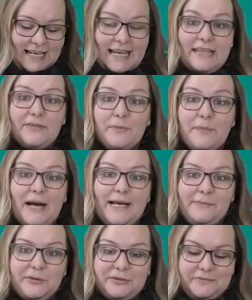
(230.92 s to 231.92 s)
In the
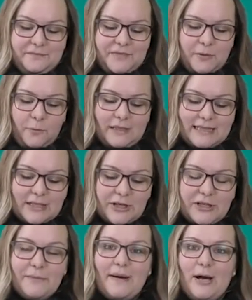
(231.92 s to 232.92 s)
Bible, we
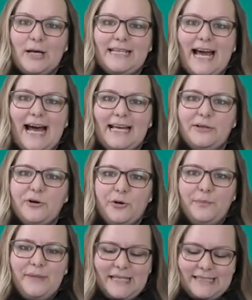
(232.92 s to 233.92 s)
learn about a guy
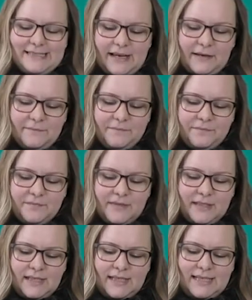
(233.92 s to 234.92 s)
called Peter.
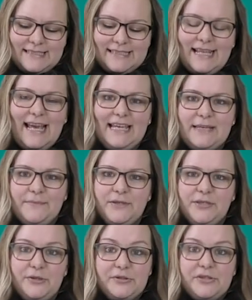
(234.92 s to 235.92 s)
His name
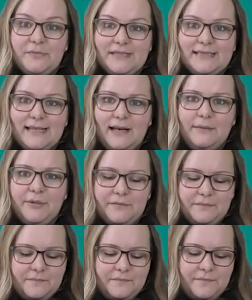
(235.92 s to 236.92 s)
used to be
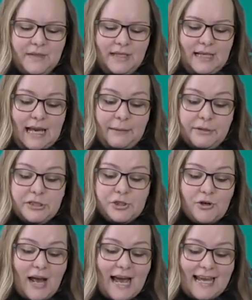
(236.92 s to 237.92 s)
Simon. I'm going to
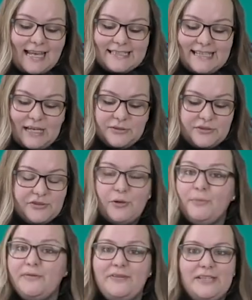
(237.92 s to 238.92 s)
try and tell
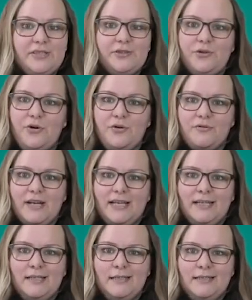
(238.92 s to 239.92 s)
some of his story